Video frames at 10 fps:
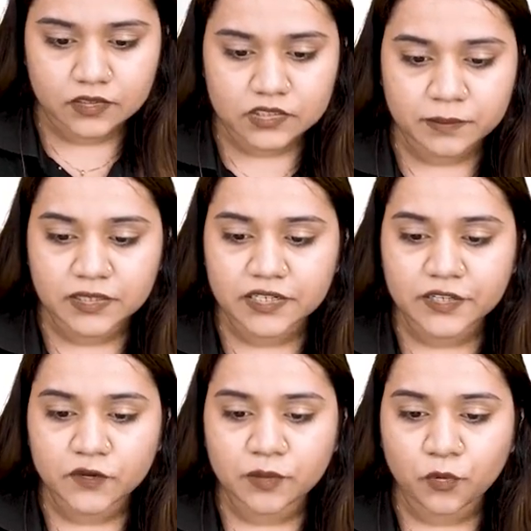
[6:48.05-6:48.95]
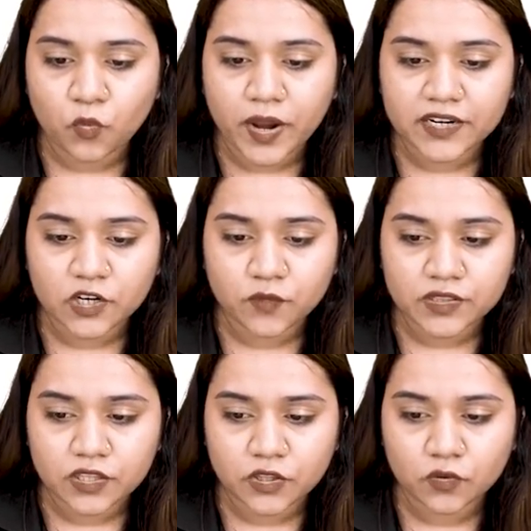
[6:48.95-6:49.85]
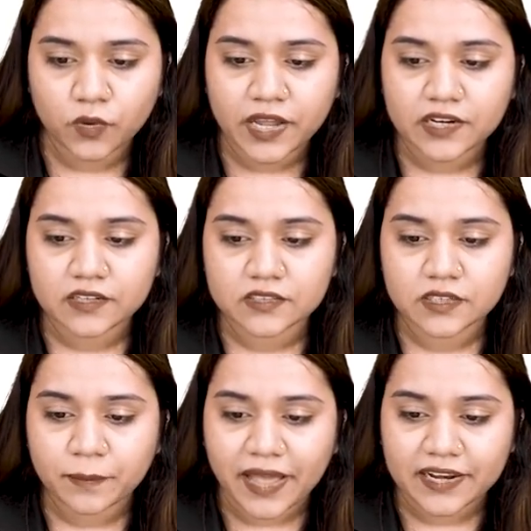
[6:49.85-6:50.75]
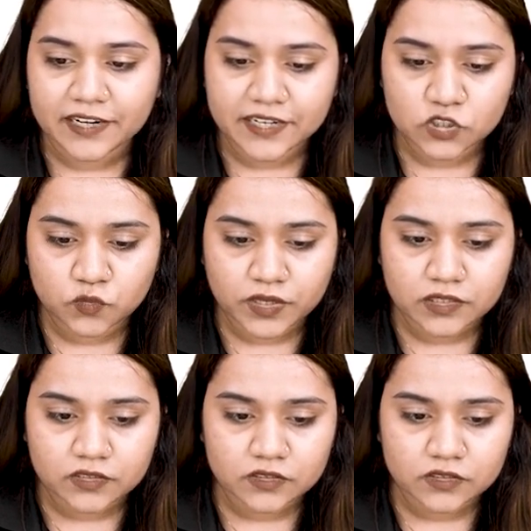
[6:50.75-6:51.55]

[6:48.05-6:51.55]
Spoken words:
Similarly, you can provide it with the hue and the palette as well.